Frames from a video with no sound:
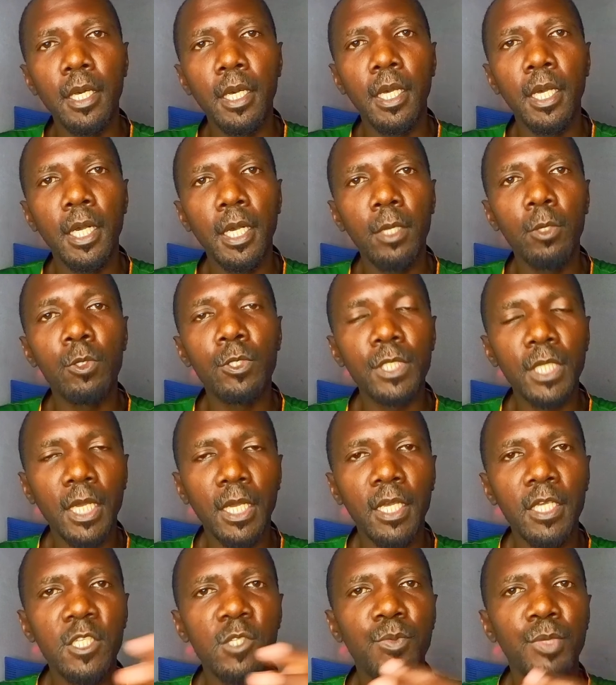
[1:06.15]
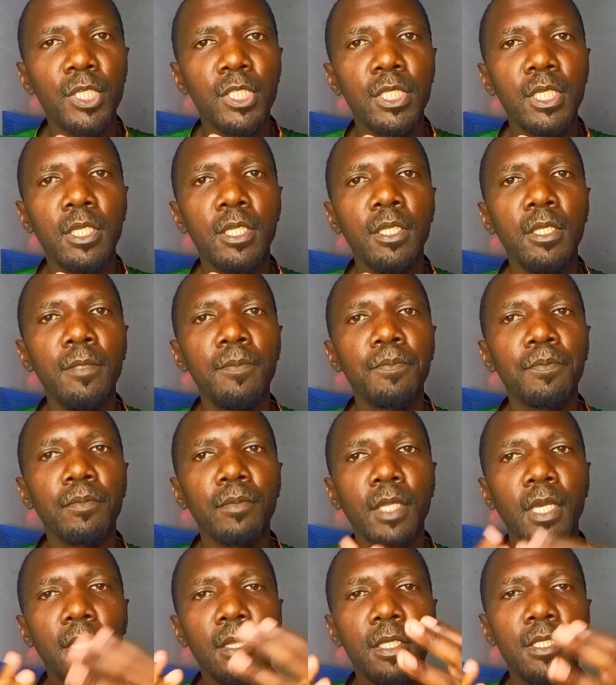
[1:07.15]
Lusaka especially,
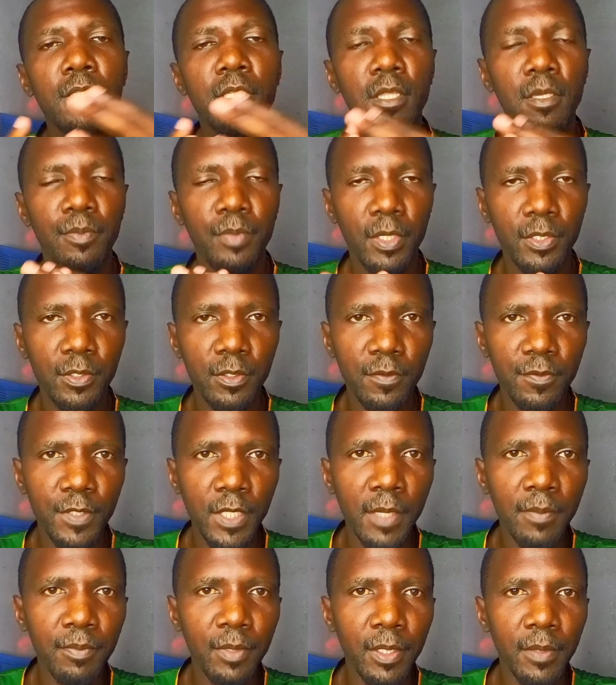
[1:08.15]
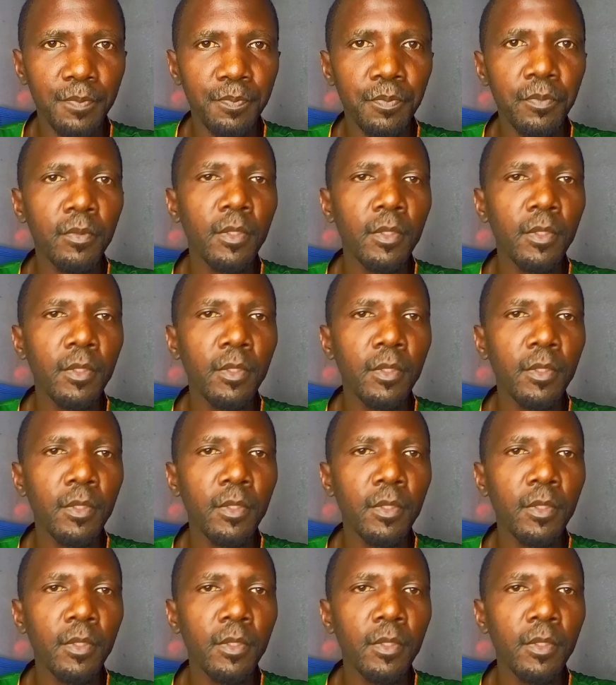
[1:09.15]
and these other parts of Zambia.